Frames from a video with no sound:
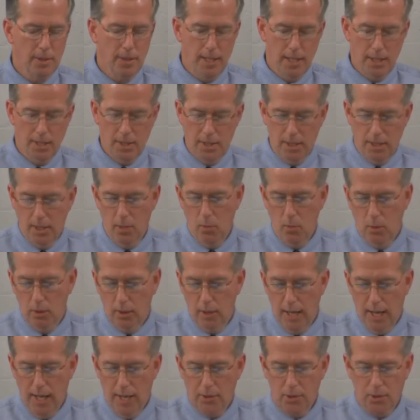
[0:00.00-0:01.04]
and He will
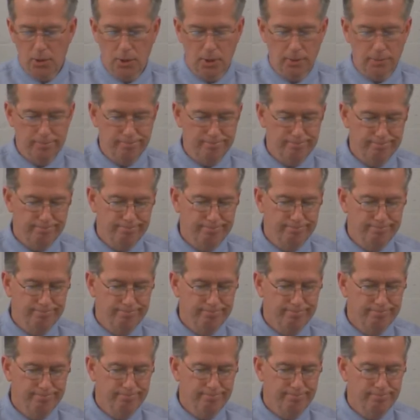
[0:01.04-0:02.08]
answer.
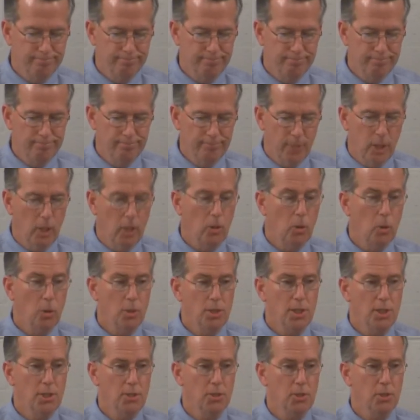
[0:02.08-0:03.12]
Our Lord
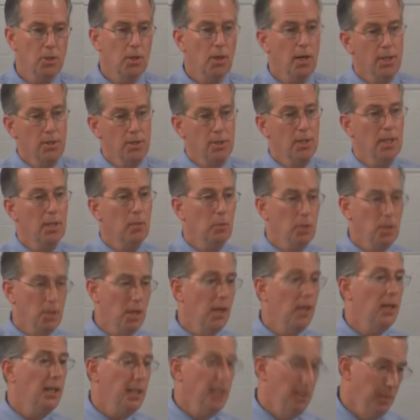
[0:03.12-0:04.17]
Jesus Christ, again, we're
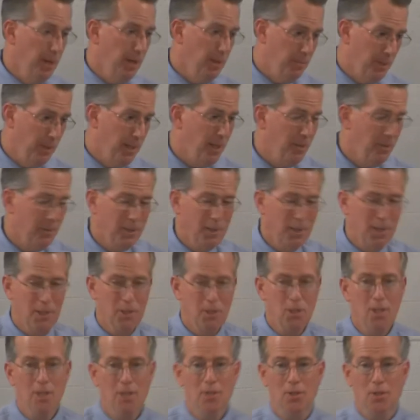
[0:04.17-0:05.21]
talking about becoming like
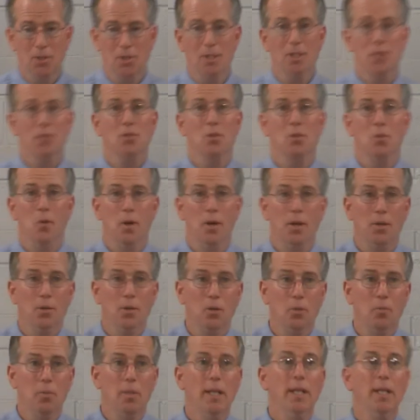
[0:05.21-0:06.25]
Jesus. He's the one
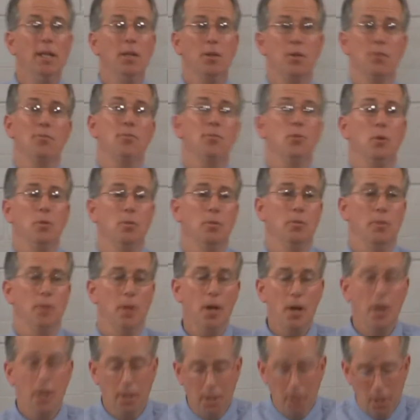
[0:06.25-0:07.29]
who, being in the form of
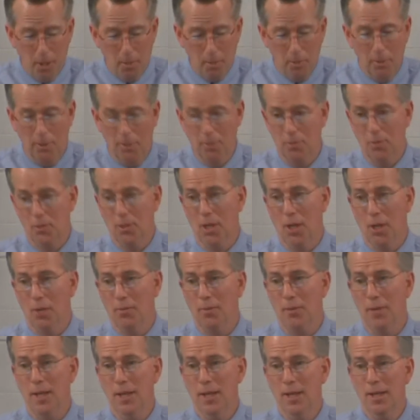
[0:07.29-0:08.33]
God, humbled Himself
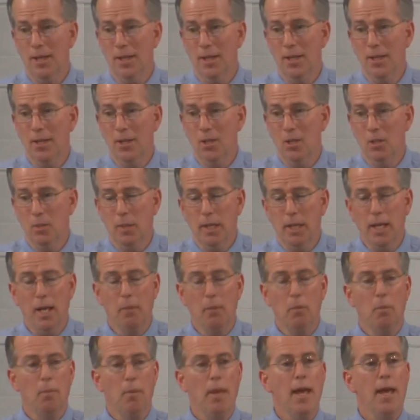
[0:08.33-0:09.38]
to
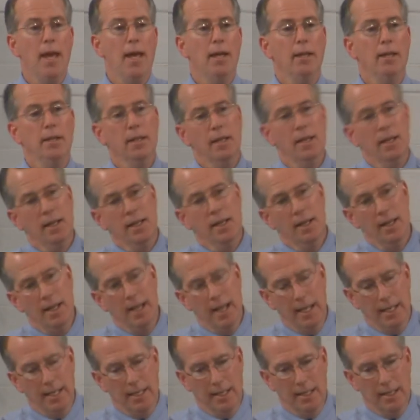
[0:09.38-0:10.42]
become a man,
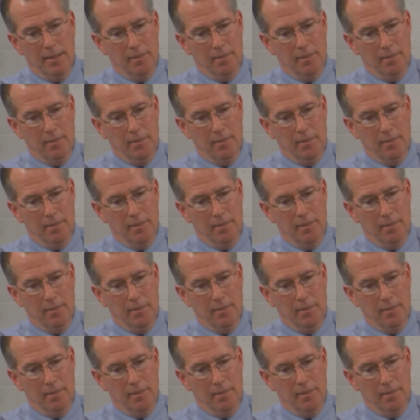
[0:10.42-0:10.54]
and